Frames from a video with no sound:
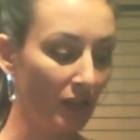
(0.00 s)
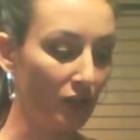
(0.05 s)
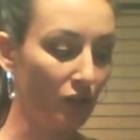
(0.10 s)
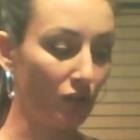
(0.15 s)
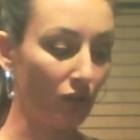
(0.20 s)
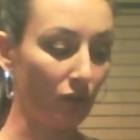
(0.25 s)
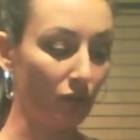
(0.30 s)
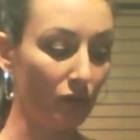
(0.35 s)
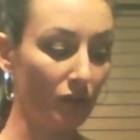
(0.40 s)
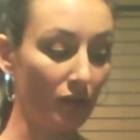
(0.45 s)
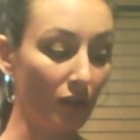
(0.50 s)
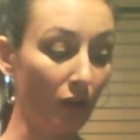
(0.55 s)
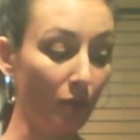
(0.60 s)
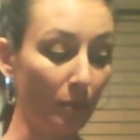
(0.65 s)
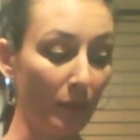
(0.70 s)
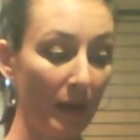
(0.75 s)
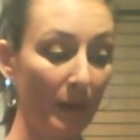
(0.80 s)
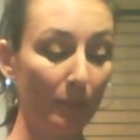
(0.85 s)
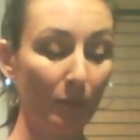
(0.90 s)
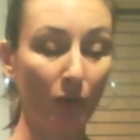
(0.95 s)
So
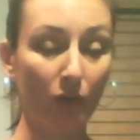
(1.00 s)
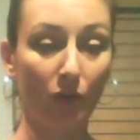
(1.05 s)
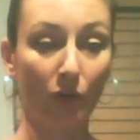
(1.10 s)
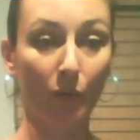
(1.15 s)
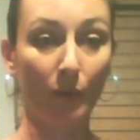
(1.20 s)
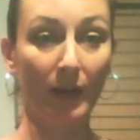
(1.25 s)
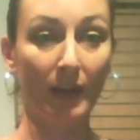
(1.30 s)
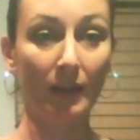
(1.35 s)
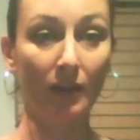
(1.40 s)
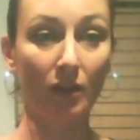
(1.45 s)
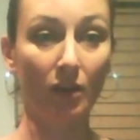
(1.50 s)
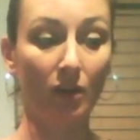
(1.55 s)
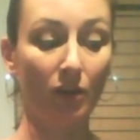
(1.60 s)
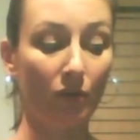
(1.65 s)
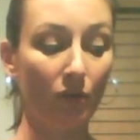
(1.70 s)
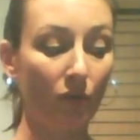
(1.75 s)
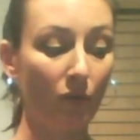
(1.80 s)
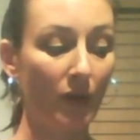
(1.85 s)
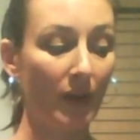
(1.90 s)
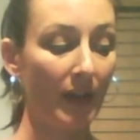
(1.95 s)
salt, pepper,
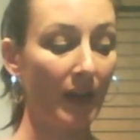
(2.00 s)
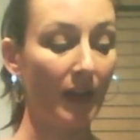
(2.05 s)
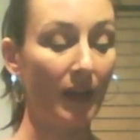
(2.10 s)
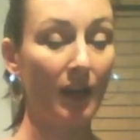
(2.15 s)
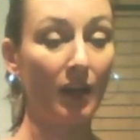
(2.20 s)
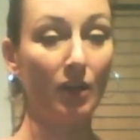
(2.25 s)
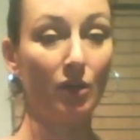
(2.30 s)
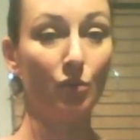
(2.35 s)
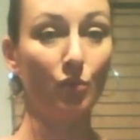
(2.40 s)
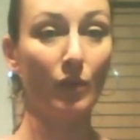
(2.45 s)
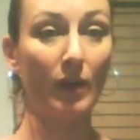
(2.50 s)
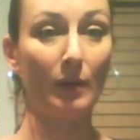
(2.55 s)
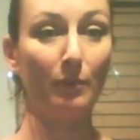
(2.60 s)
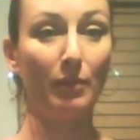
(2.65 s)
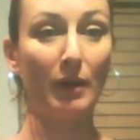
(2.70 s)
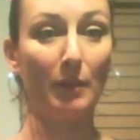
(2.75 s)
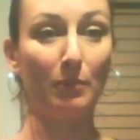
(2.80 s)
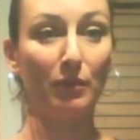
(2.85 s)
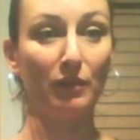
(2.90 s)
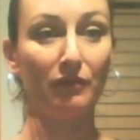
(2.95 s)
oregano, and red
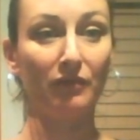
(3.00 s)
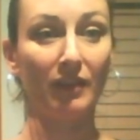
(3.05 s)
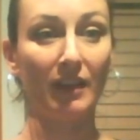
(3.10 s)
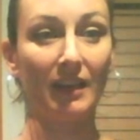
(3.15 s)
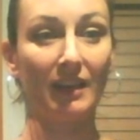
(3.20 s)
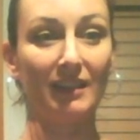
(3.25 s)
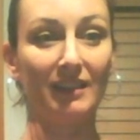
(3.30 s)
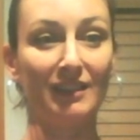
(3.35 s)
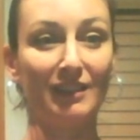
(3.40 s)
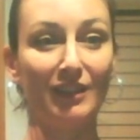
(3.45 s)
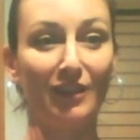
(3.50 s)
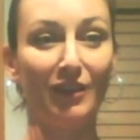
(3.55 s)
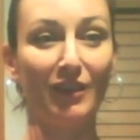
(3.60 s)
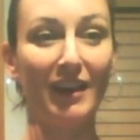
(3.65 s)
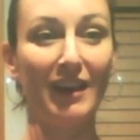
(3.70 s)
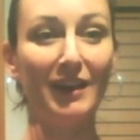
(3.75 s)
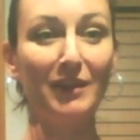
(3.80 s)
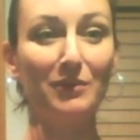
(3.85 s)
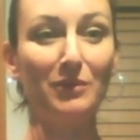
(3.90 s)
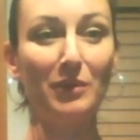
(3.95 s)
pepper flake.
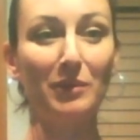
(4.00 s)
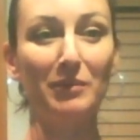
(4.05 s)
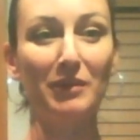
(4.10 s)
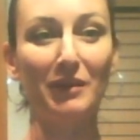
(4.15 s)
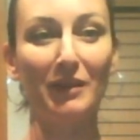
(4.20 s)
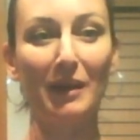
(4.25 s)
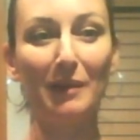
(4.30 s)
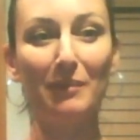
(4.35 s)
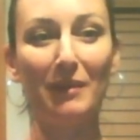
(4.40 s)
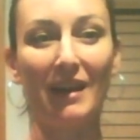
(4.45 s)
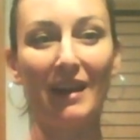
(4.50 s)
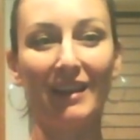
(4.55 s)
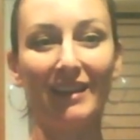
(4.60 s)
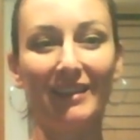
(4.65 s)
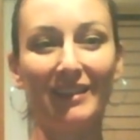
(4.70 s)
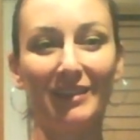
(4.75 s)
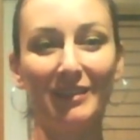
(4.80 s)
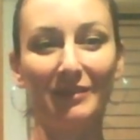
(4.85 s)
Okay, we'll be right back.